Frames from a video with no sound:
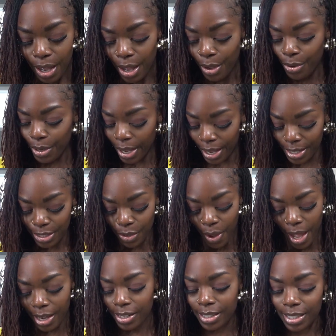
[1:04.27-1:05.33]
Okay, so
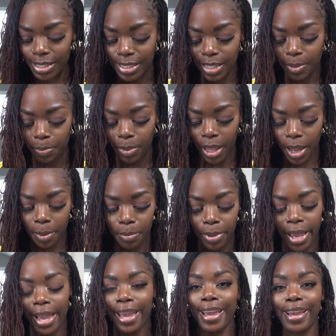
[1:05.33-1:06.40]
out of the Ziploc
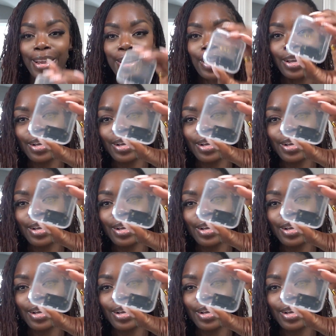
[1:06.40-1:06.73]
bag,